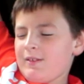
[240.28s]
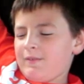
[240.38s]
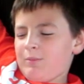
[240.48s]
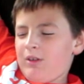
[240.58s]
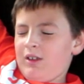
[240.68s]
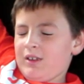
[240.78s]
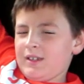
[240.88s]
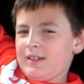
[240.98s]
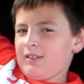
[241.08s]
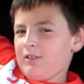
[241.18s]
have
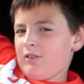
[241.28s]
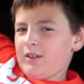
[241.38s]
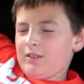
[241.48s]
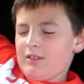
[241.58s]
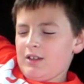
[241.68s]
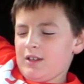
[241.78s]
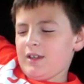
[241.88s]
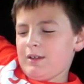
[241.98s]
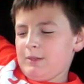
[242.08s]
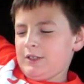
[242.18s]
pockets, so I stuck
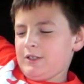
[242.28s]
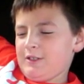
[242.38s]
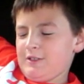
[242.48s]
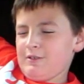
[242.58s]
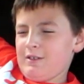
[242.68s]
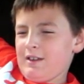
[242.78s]
it in my shoe